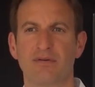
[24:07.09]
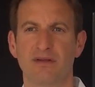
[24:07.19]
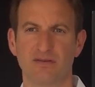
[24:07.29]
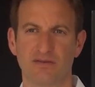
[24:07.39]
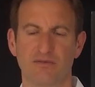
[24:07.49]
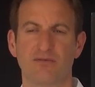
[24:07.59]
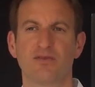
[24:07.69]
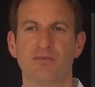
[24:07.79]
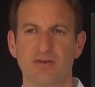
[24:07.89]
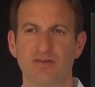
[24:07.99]
that is
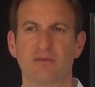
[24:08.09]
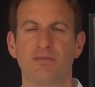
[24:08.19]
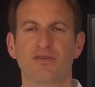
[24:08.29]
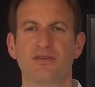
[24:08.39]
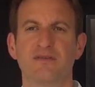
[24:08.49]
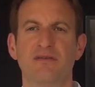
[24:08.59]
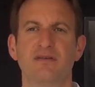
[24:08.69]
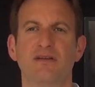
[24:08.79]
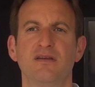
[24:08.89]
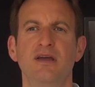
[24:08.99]
symmetric and positive
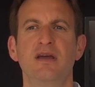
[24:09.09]
definite,